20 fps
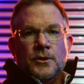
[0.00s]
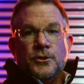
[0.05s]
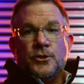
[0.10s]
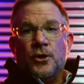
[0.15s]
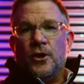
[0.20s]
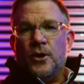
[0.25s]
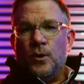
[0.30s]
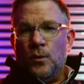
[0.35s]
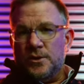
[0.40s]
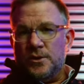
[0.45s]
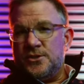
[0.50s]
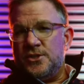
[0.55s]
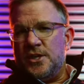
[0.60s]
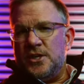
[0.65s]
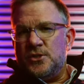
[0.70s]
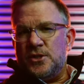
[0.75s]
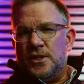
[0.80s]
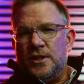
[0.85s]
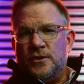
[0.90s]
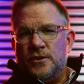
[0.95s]
During one
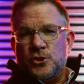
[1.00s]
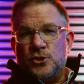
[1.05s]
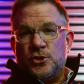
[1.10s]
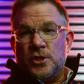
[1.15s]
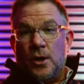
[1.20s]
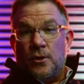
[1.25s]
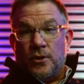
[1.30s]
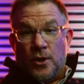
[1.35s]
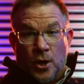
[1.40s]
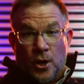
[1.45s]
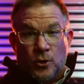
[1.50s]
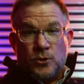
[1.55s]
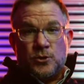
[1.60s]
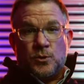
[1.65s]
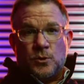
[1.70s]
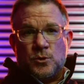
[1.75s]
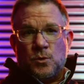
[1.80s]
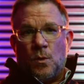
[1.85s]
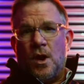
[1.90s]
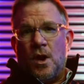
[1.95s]
season of the show, the
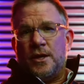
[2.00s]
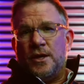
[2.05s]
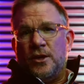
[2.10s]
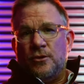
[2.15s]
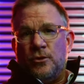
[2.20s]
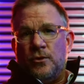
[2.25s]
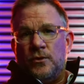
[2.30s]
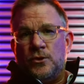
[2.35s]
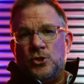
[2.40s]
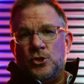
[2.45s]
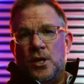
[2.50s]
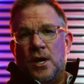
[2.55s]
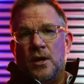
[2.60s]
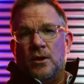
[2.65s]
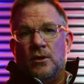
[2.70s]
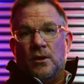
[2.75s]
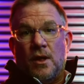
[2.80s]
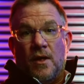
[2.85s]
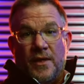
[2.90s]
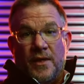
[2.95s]
host was walking through the
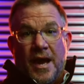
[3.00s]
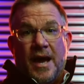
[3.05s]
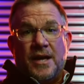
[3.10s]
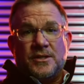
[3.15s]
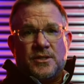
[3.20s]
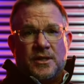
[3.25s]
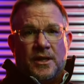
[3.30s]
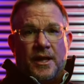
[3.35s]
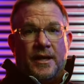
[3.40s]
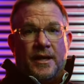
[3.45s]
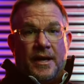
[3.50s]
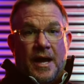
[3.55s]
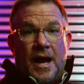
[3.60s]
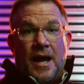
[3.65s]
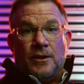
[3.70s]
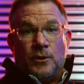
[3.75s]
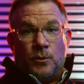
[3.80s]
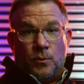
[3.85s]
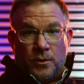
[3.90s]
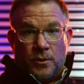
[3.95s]
jungle on the isolated
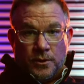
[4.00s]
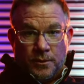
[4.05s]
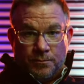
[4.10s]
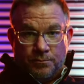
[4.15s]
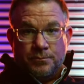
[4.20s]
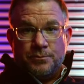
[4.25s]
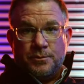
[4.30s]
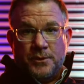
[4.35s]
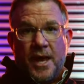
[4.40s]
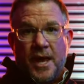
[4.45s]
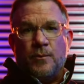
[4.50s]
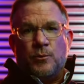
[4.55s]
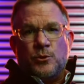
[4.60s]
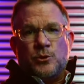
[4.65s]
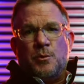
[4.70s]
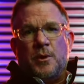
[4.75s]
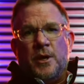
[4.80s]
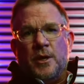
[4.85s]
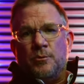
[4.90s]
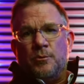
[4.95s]
island where the game
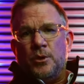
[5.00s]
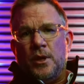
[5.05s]
was being